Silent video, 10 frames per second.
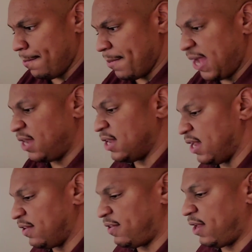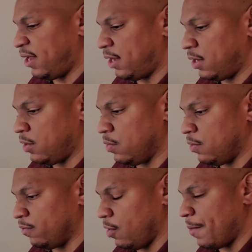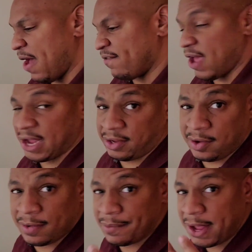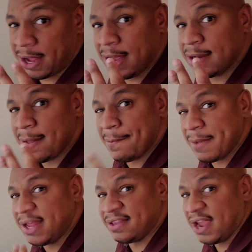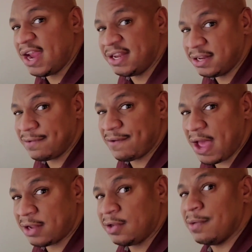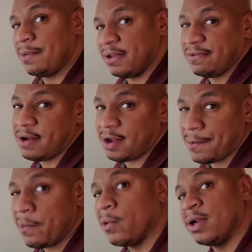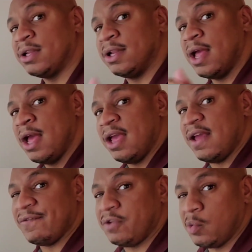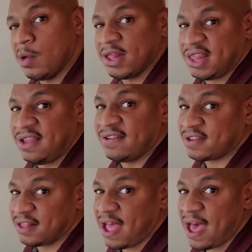maintaining your robot vacuum, and maintaining the vacuum is very important if you want these to